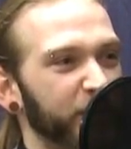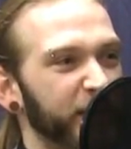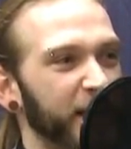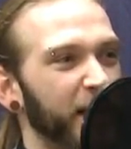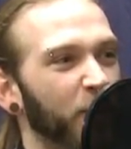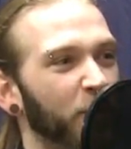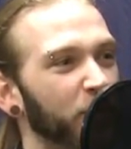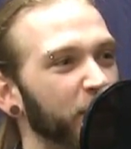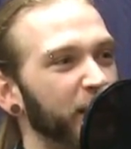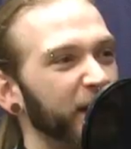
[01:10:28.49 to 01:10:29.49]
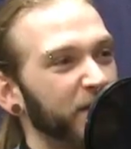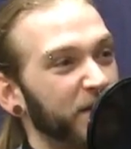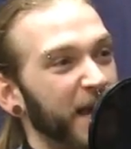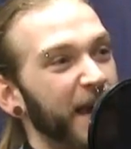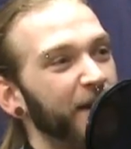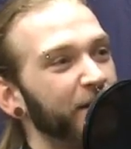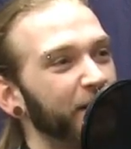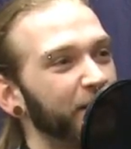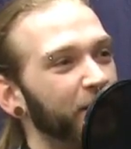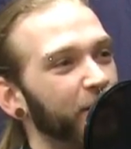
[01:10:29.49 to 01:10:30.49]
dig a hole in the sand
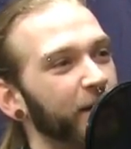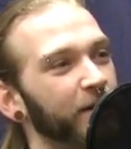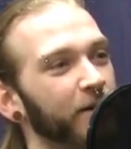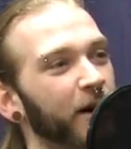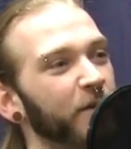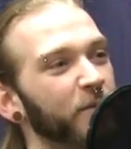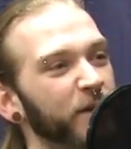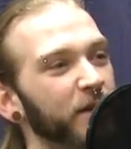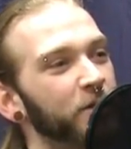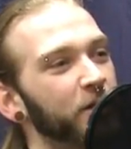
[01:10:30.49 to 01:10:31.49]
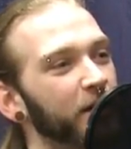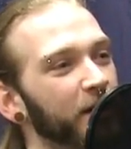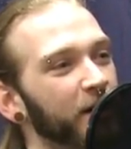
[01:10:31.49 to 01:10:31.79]
and cook it on the beach.